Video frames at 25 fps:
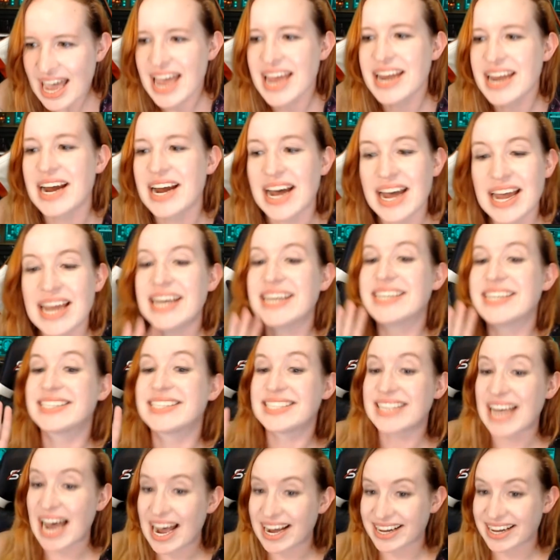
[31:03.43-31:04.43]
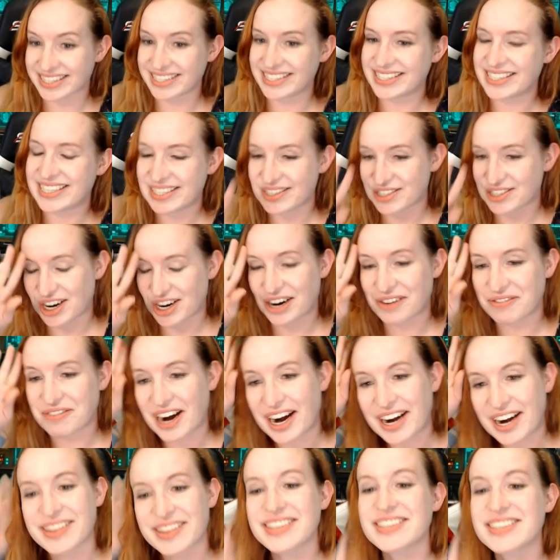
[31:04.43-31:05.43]
exactly, D Starfire.
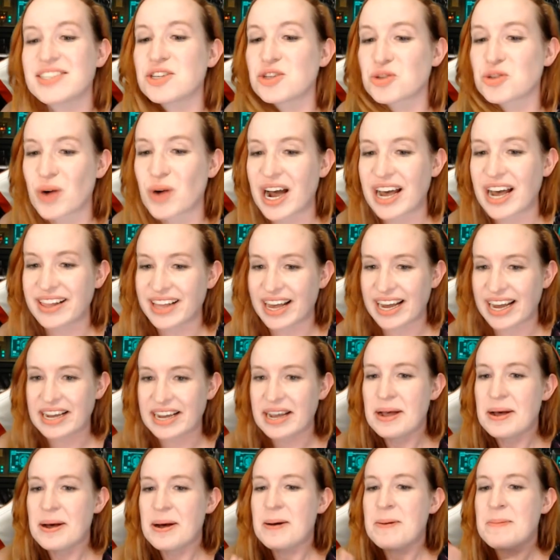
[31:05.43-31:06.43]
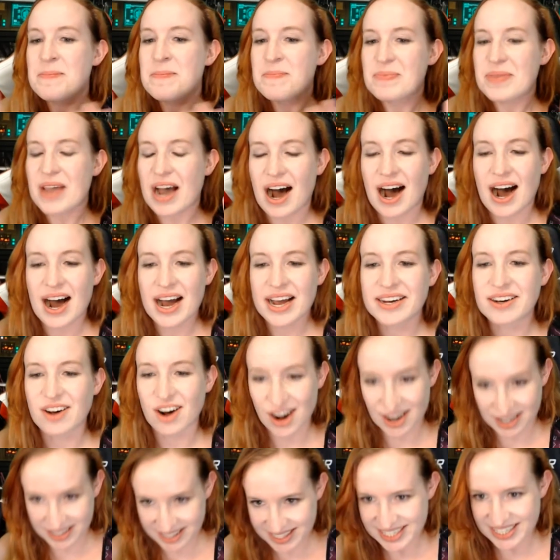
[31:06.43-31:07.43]
This is why, like, I
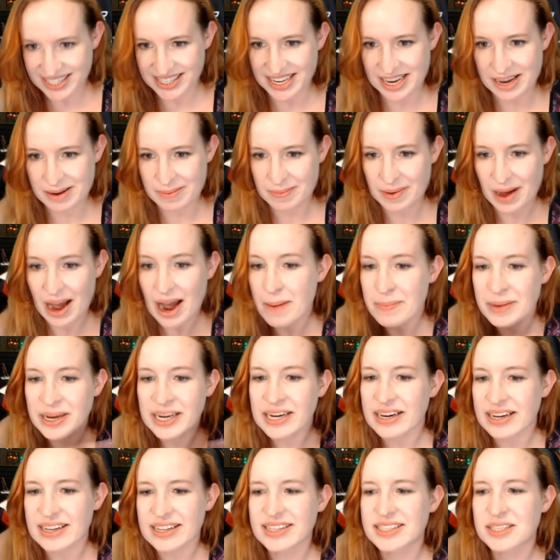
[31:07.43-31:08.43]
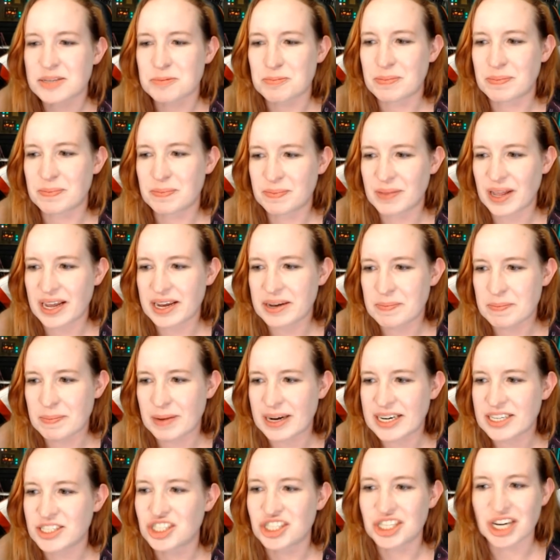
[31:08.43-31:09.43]
constantly am. I mean, it's like my
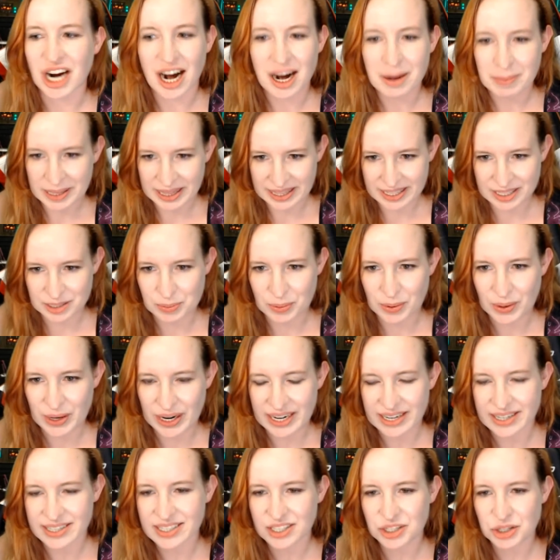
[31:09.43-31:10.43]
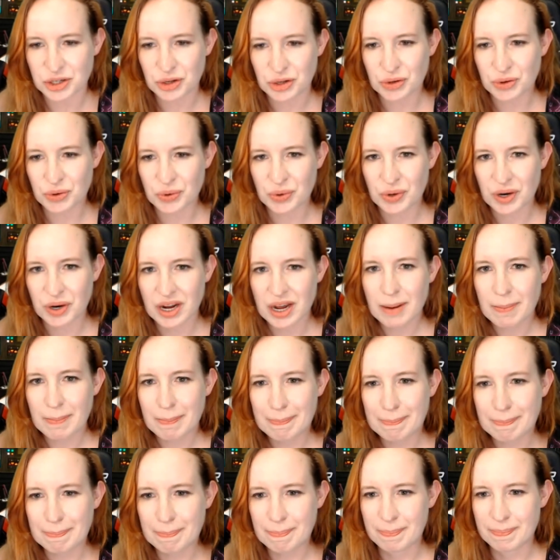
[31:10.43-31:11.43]
job at this point to
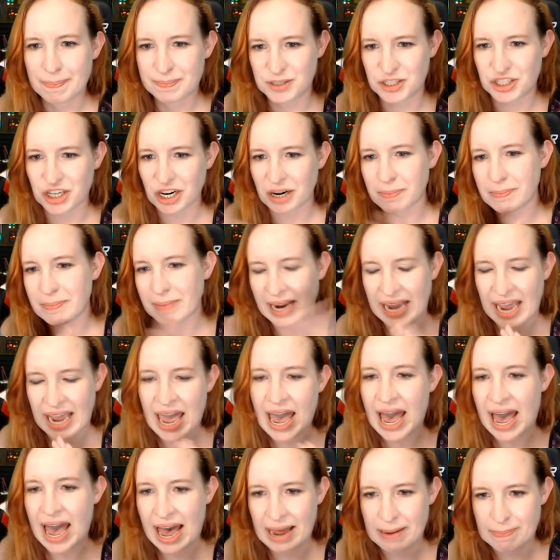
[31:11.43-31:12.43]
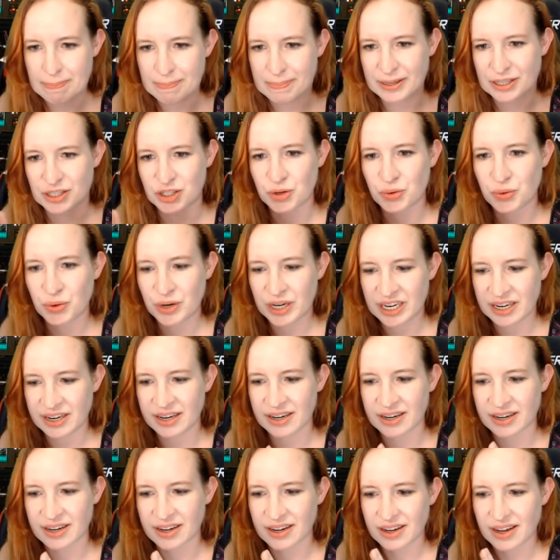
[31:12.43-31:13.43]
jump my hat between
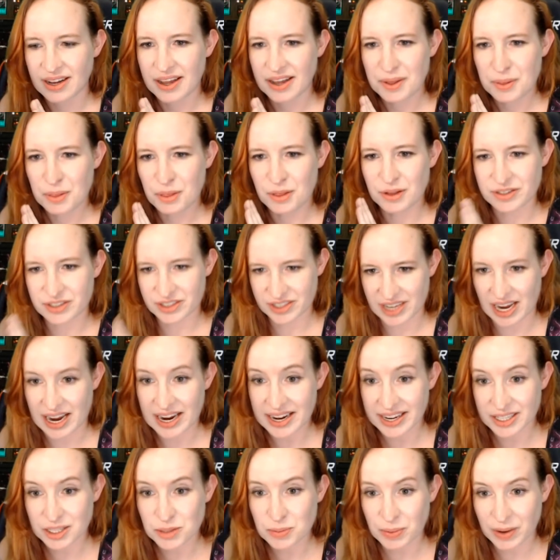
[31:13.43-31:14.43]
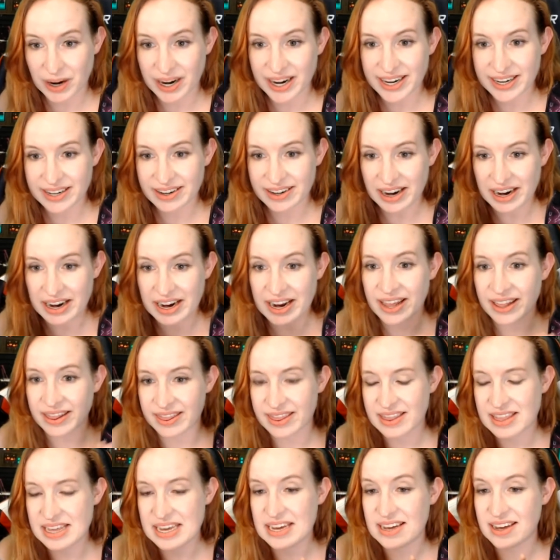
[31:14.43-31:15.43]
the science brain and
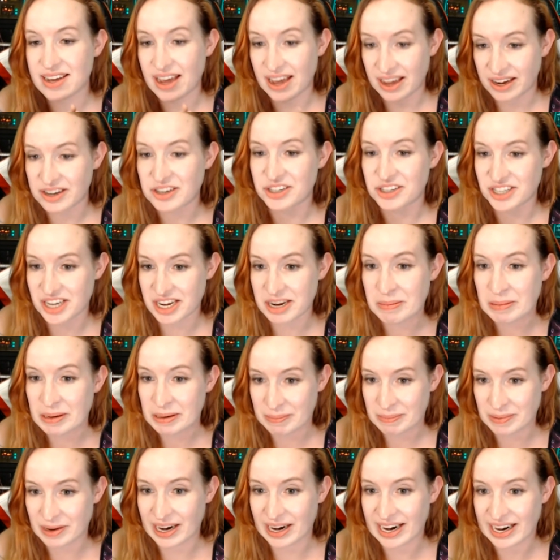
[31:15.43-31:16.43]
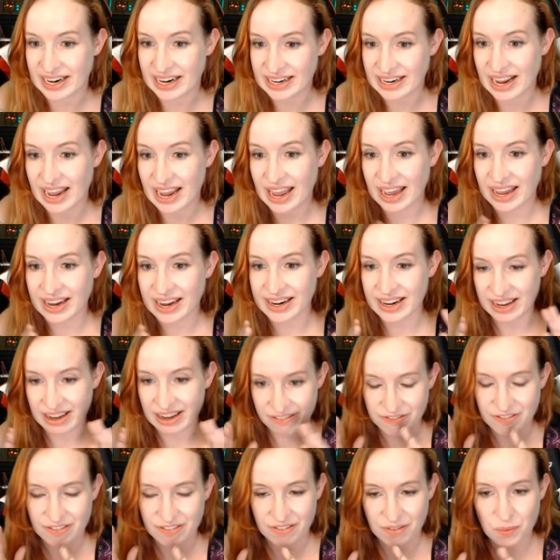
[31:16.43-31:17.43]
the entertainment brain. And if
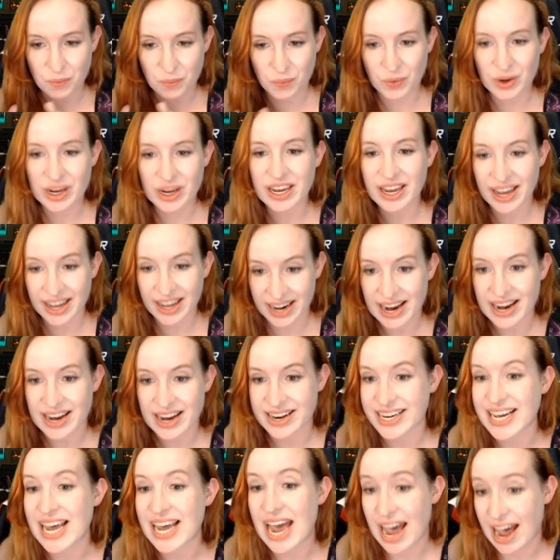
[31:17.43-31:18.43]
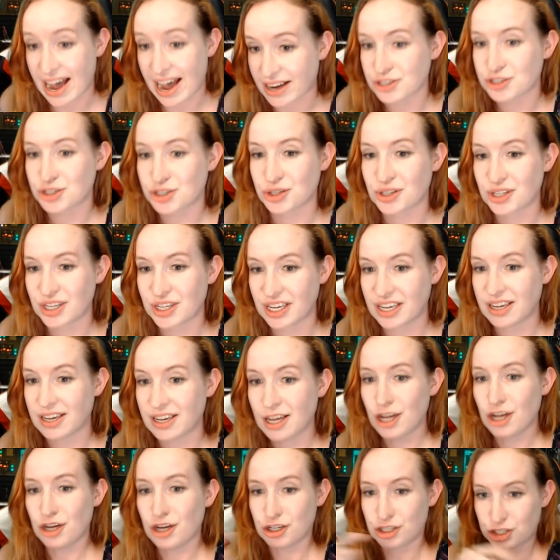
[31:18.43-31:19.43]
we had to actually
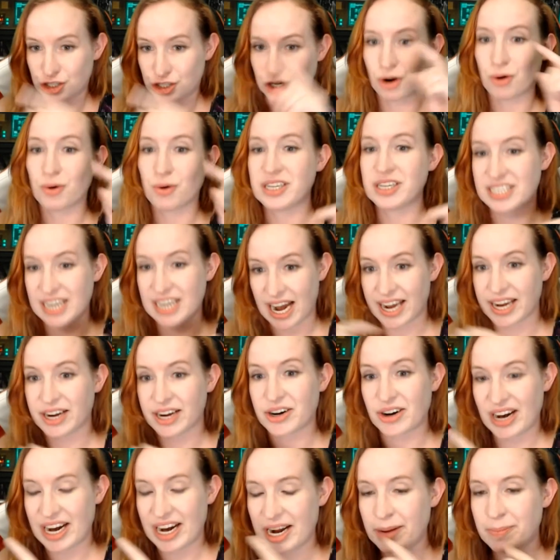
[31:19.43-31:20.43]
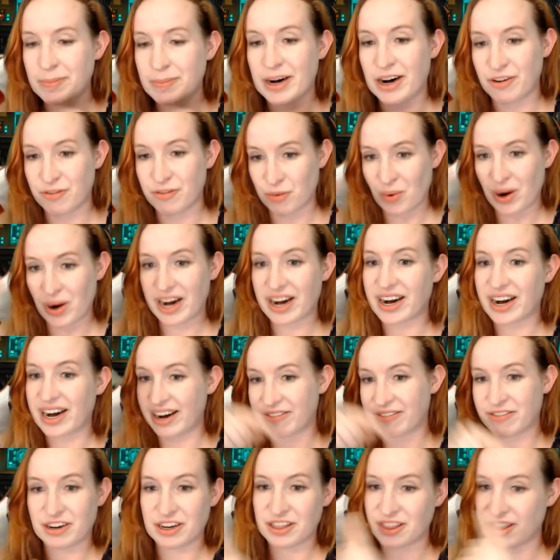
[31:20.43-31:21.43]
show a diagram of where
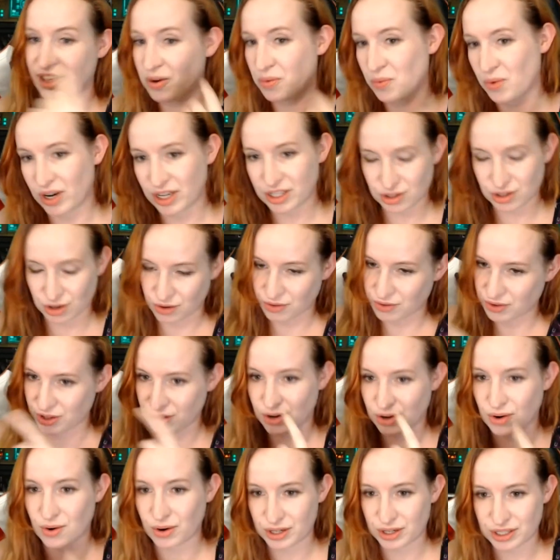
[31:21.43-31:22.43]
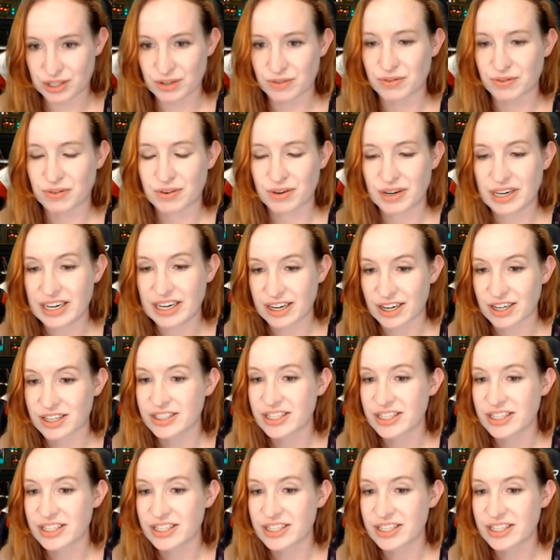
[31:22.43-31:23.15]
everything was over the course of 3 years,